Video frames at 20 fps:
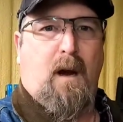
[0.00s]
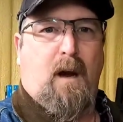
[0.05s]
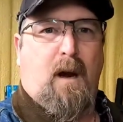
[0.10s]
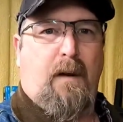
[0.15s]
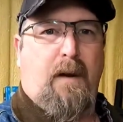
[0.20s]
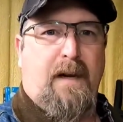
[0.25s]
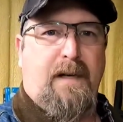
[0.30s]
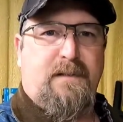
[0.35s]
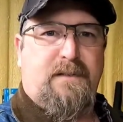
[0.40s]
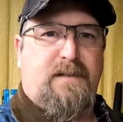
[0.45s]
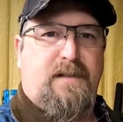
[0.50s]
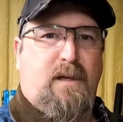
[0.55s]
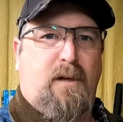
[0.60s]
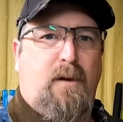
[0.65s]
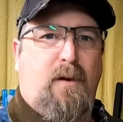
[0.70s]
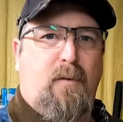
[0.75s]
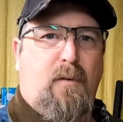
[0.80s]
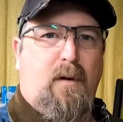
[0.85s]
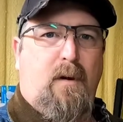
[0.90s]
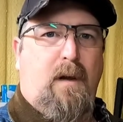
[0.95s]
All right,
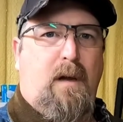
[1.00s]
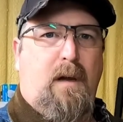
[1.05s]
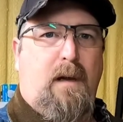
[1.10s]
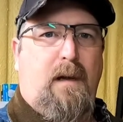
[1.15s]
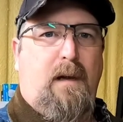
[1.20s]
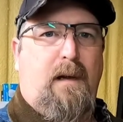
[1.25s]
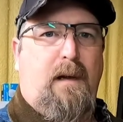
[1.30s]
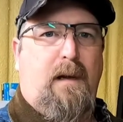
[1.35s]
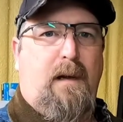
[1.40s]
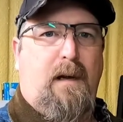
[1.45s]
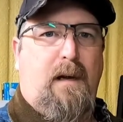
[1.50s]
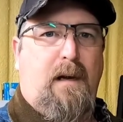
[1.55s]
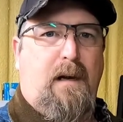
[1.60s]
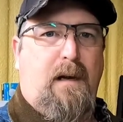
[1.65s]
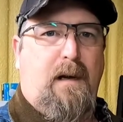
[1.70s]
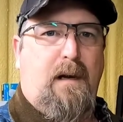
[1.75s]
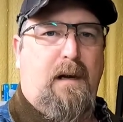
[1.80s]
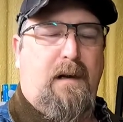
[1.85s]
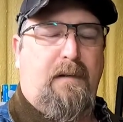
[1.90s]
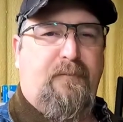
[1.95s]
so
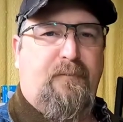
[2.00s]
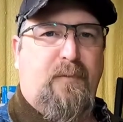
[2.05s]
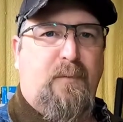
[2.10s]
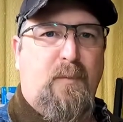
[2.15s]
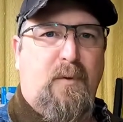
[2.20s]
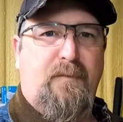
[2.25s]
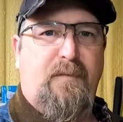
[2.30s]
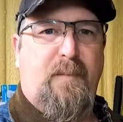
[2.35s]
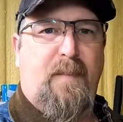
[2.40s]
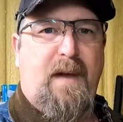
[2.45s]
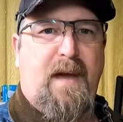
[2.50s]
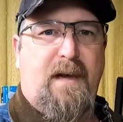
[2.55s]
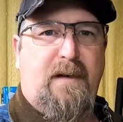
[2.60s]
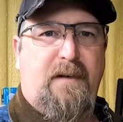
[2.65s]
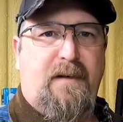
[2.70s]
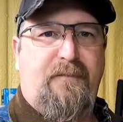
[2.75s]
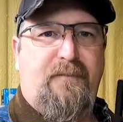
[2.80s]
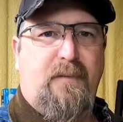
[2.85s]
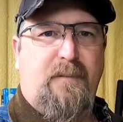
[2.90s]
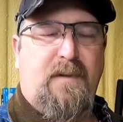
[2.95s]
uh, removed the
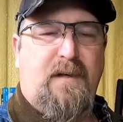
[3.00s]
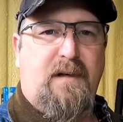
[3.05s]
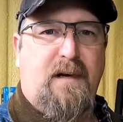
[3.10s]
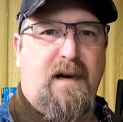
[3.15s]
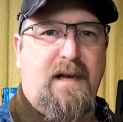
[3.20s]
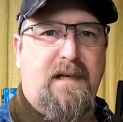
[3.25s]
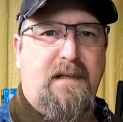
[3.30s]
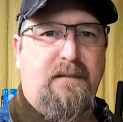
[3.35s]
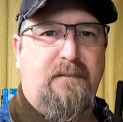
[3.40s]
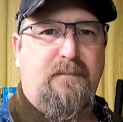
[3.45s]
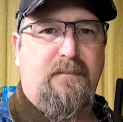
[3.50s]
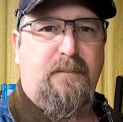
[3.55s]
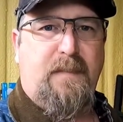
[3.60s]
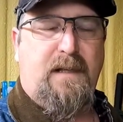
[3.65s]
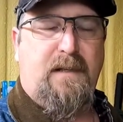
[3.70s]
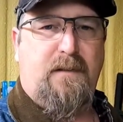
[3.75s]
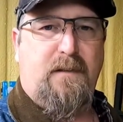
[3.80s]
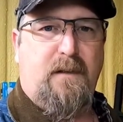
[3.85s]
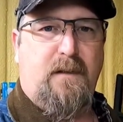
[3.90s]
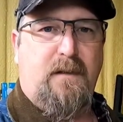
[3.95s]
battery from the light
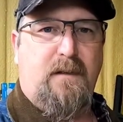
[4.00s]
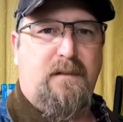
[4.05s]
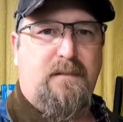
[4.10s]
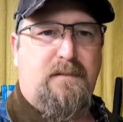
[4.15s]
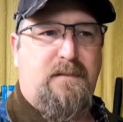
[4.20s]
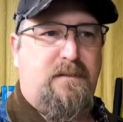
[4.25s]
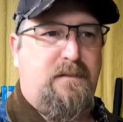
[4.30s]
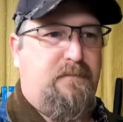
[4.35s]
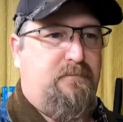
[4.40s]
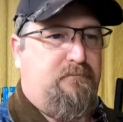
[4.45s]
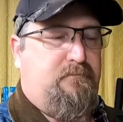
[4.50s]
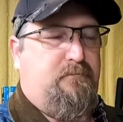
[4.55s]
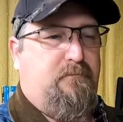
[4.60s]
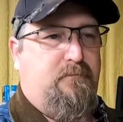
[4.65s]
because